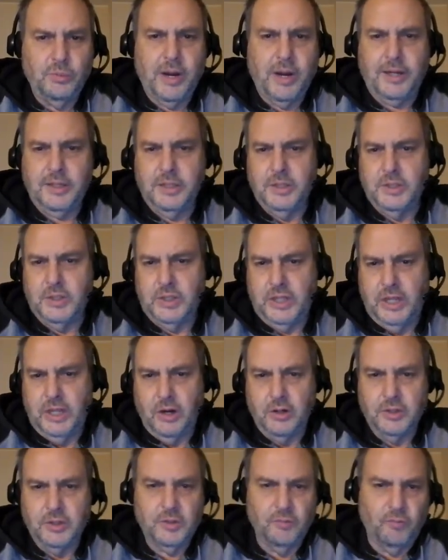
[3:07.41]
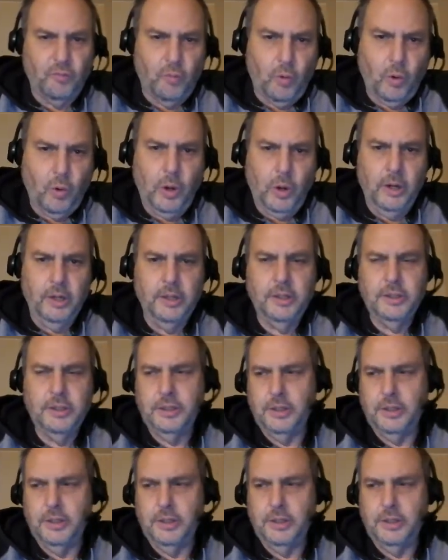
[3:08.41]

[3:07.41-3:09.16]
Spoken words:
practice the arts of war.